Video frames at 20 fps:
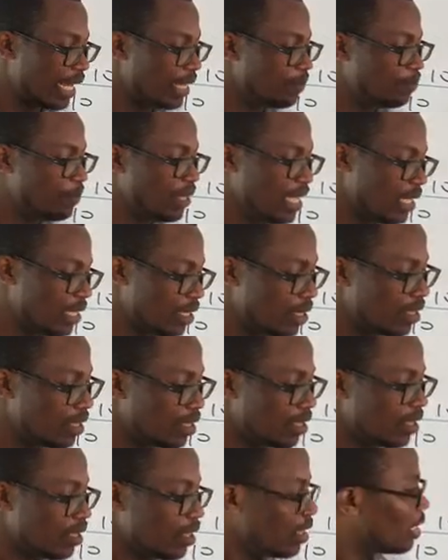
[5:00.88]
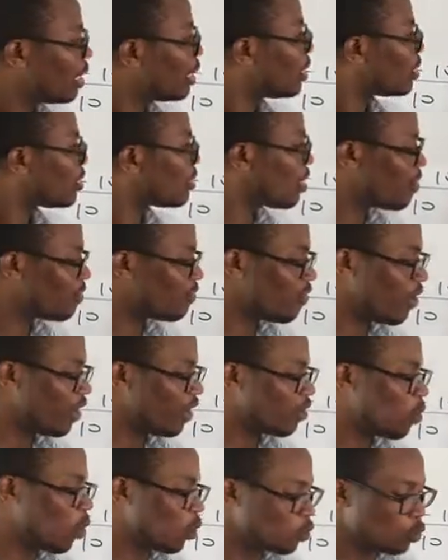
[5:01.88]
in B is therefore
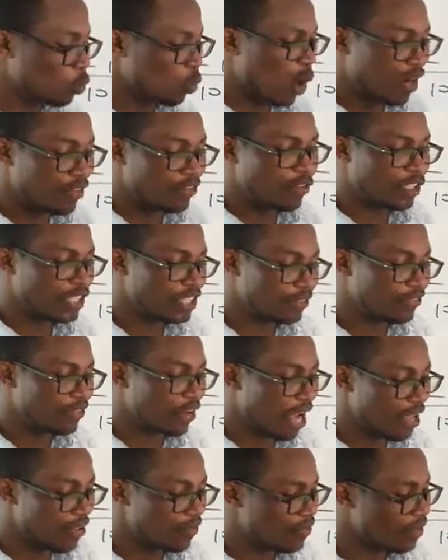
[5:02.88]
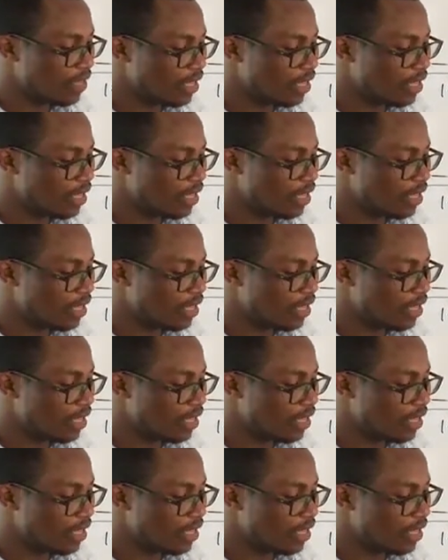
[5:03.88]
equal to 145